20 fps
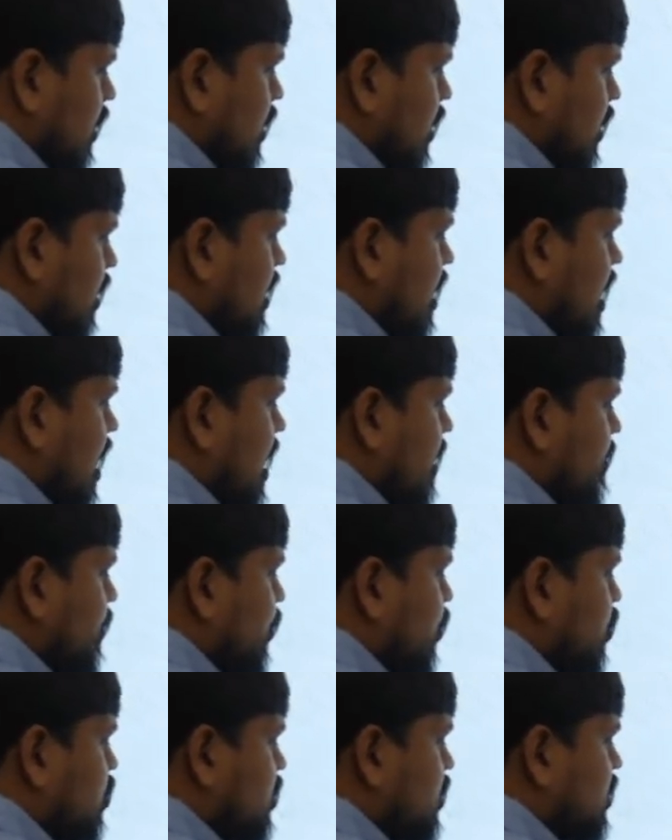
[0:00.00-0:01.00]

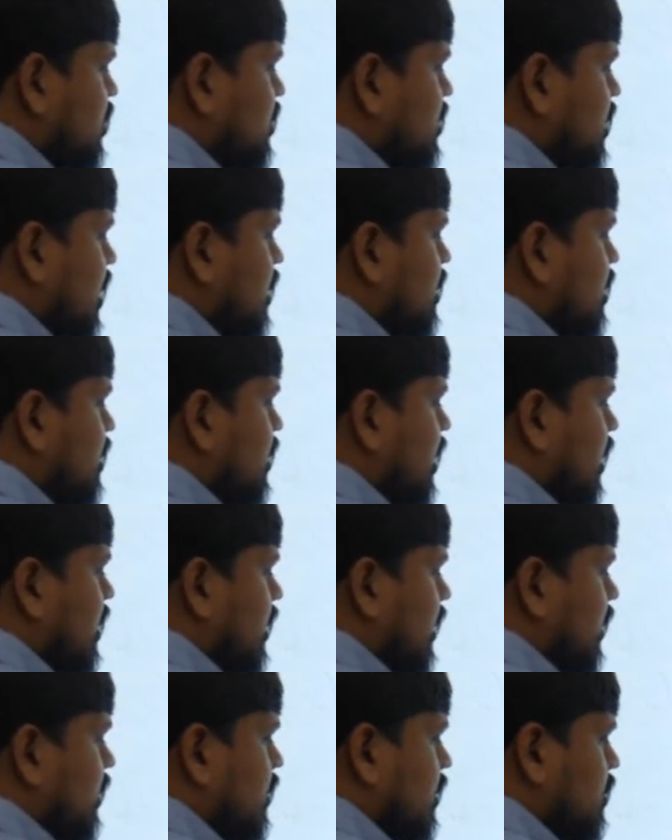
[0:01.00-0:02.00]
composite stranded
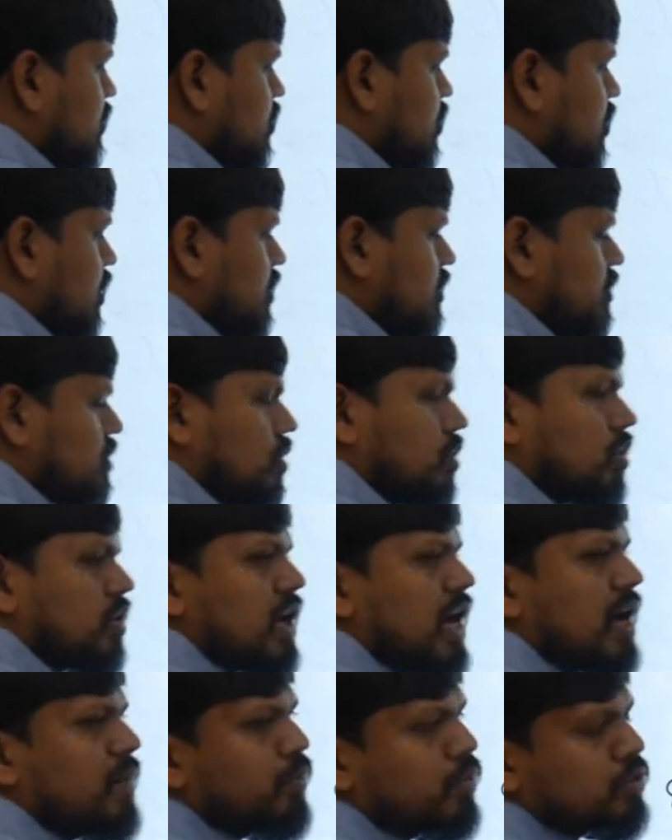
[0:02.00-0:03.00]
conductors. Okay, so
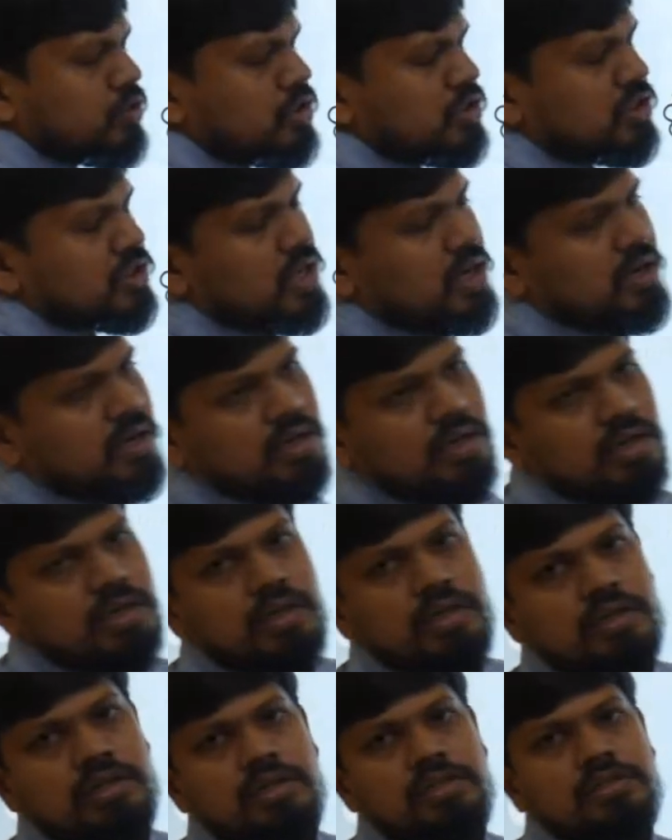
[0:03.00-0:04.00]
composite stranded
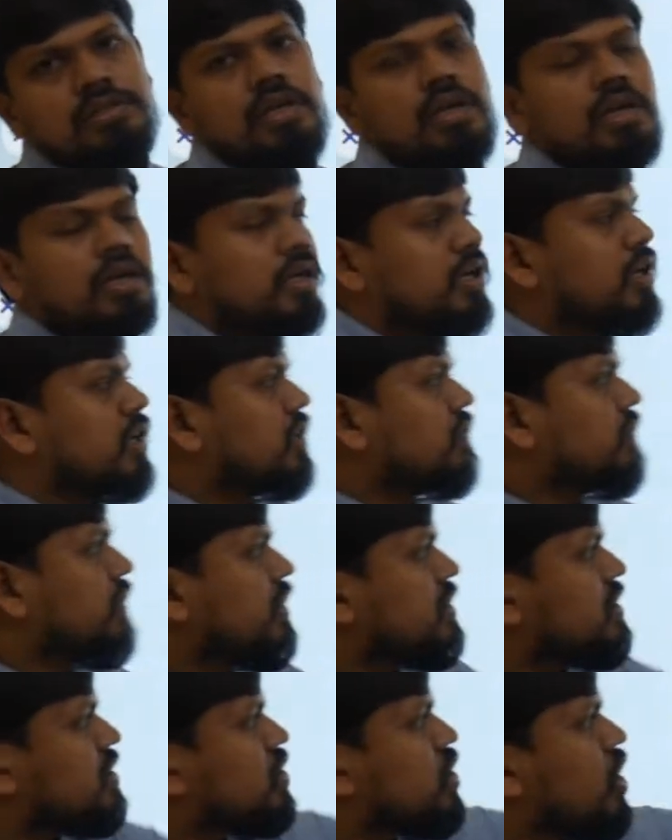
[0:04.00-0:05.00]
conductors.
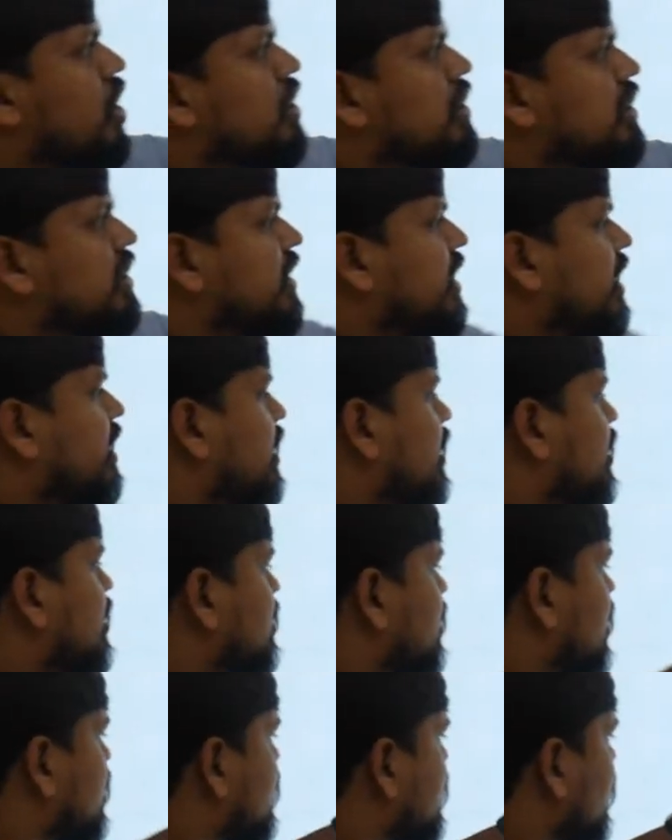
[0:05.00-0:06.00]
Anyway, solid conductor
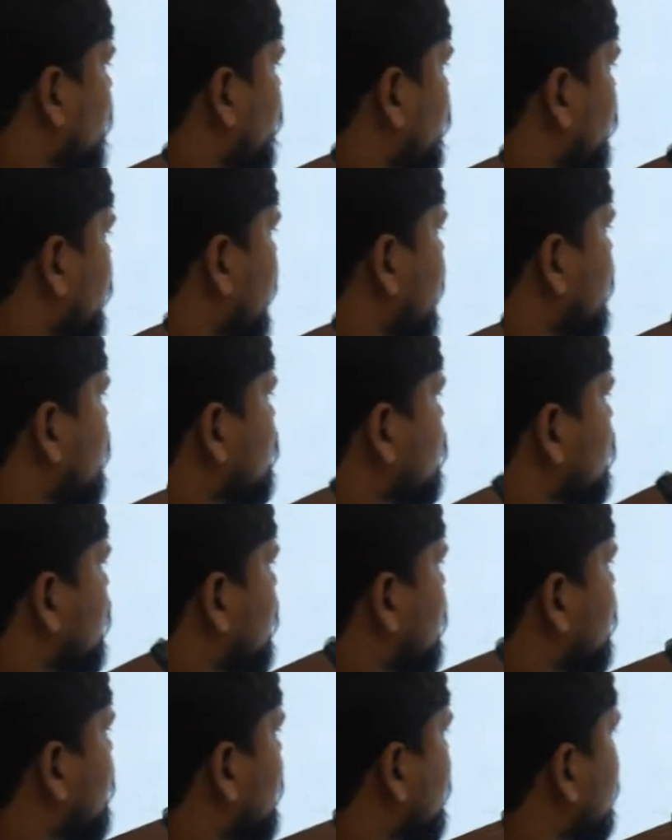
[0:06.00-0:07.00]
system we are using
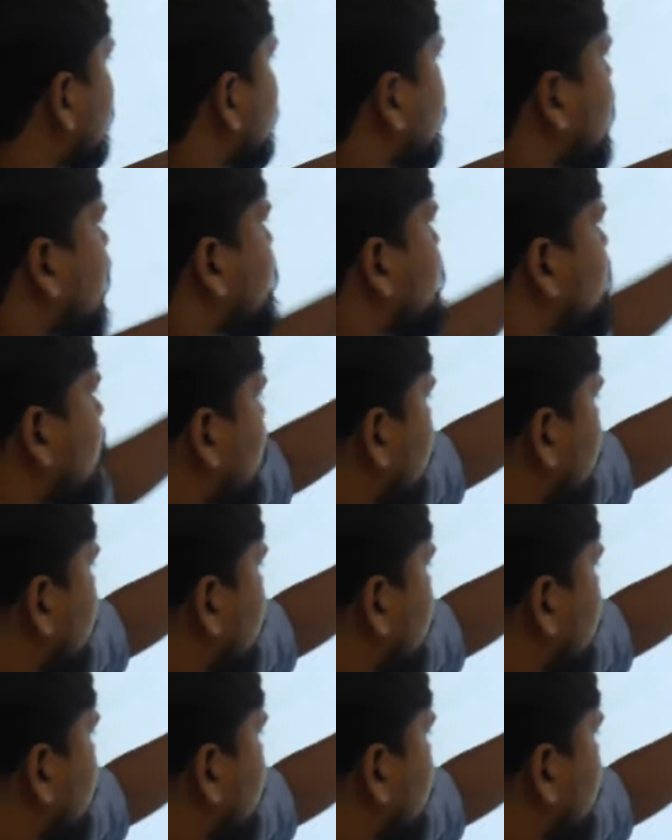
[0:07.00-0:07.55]
here. I am not